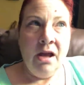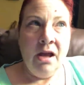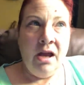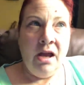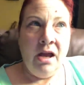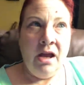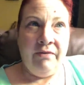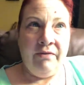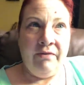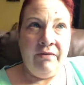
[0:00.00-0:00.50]

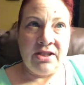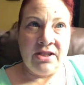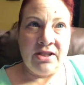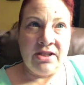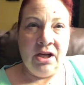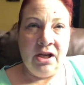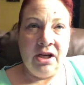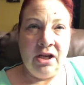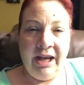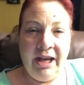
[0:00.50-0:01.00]
If it's
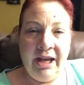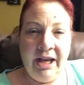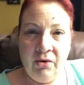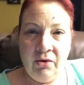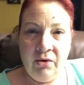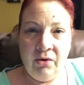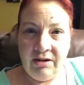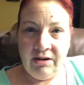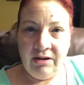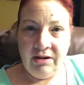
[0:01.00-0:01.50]
gonna like go
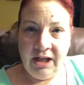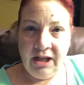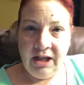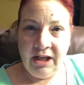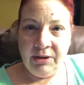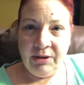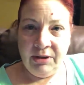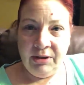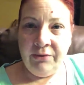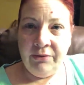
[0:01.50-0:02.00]
down to like
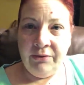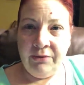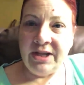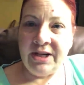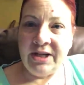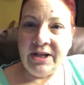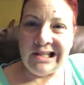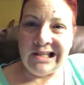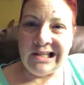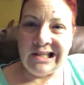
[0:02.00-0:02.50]
below
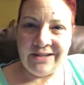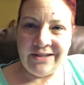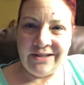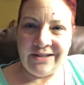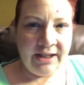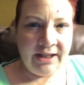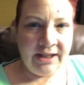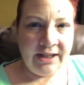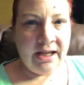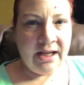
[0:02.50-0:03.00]
freezing and stuff
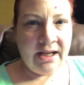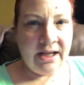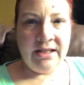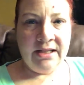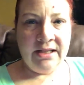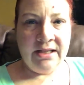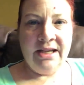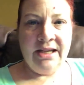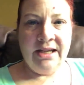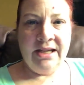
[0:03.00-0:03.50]
like that,
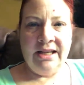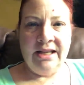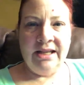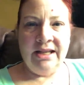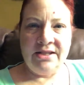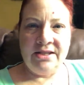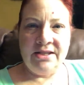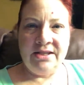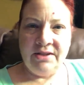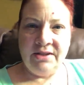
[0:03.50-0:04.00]
get that
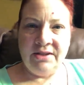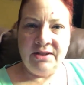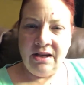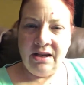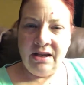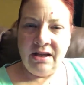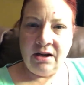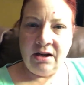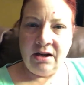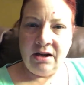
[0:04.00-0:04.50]
stuff taken
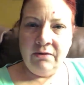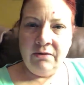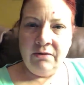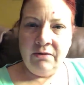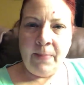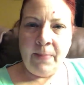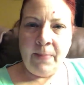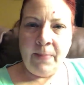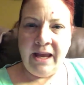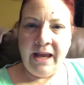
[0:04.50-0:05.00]
care of.
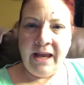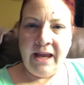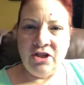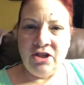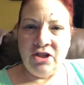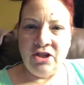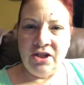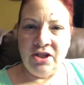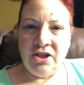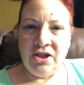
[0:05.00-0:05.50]

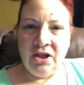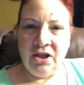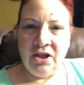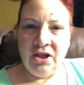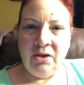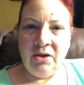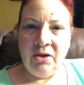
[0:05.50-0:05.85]
Angie's good.